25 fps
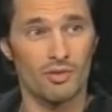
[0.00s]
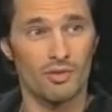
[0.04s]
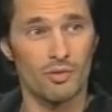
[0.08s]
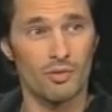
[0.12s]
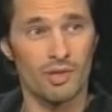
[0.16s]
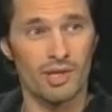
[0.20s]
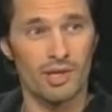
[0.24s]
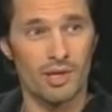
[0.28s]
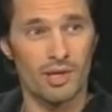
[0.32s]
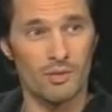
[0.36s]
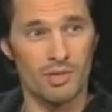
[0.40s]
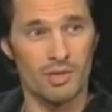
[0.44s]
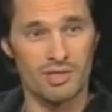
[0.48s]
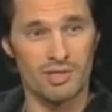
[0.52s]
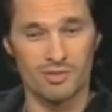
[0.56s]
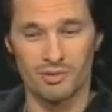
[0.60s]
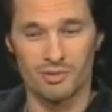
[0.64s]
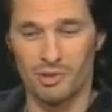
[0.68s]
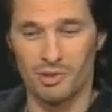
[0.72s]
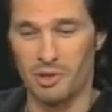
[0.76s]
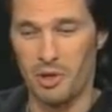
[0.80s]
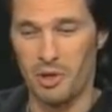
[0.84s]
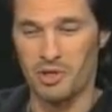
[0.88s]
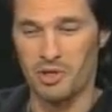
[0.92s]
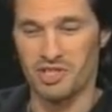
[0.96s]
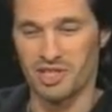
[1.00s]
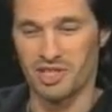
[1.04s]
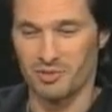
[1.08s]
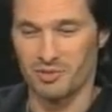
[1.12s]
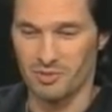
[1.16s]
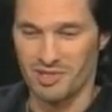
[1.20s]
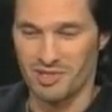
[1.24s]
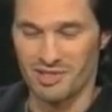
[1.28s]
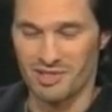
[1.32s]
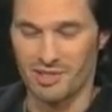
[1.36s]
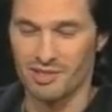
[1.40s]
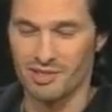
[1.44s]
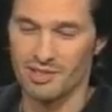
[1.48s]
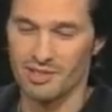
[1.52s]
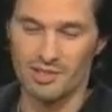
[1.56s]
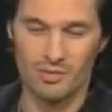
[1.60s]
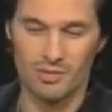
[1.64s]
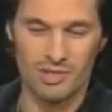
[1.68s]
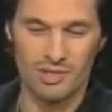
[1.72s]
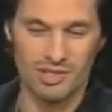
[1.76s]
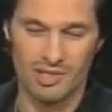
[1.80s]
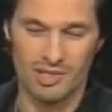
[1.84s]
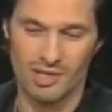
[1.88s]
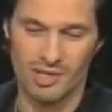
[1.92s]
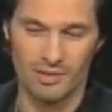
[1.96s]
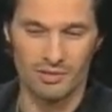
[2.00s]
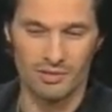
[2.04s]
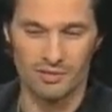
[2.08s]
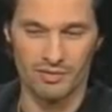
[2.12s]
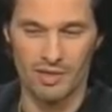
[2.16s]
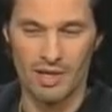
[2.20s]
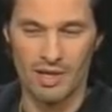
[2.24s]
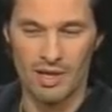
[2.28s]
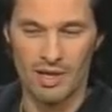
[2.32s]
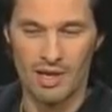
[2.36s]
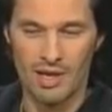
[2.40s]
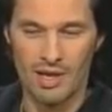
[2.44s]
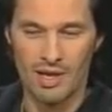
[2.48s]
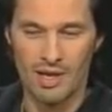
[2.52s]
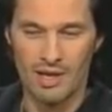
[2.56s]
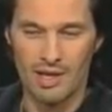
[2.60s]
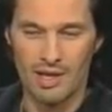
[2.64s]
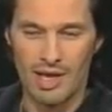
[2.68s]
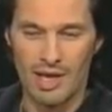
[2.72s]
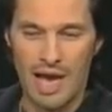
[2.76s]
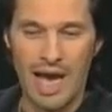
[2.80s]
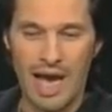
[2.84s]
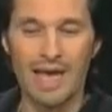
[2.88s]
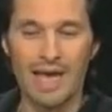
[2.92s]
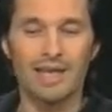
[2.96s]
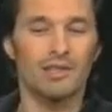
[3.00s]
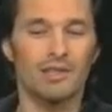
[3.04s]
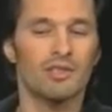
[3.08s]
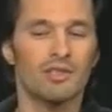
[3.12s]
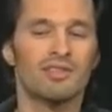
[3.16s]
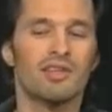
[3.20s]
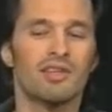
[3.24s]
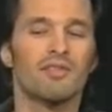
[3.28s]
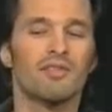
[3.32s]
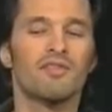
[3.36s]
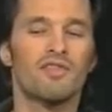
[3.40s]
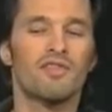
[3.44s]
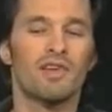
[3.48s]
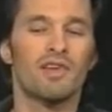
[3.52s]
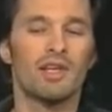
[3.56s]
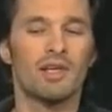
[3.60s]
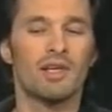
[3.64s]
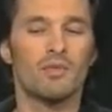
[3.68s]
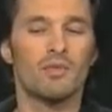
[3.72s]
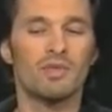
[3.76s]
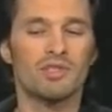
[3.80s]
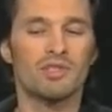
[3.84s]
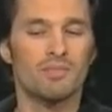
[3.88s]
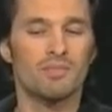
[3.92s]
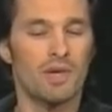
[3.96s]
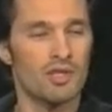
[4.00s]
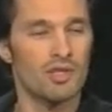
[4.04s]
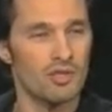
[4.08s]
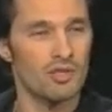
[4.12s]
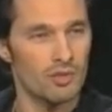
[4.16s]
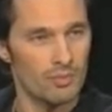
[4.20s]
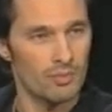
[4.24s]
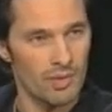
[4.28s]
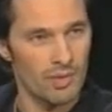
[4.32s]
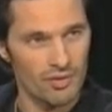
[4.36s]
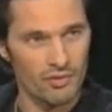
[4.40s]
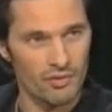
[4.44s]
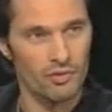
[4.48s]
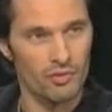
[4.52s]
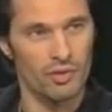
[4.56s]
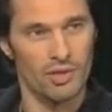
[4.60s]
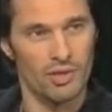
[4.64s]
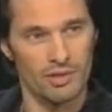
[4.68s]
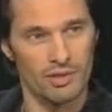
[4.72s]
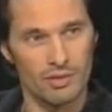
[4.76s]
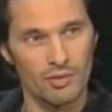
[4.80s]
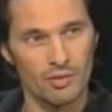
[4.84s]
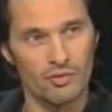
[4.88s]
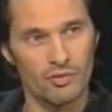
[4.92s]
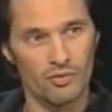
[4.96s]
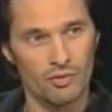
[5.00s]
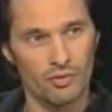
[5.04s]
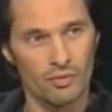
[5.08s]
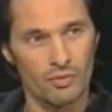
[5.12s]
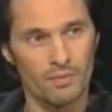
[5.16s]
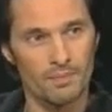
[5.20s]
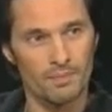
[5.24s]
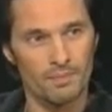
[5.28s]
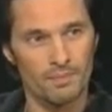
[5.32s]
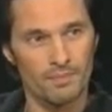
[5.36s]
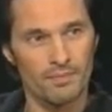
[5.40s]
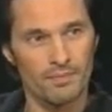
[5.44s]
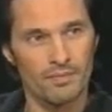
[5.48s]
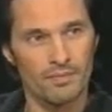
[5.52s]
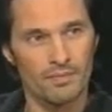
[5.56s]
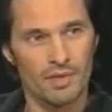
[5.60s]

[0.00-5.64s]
So when I was on the call sheet with her, it was kind of, I had the same feeling with Marcello Mastroianni also.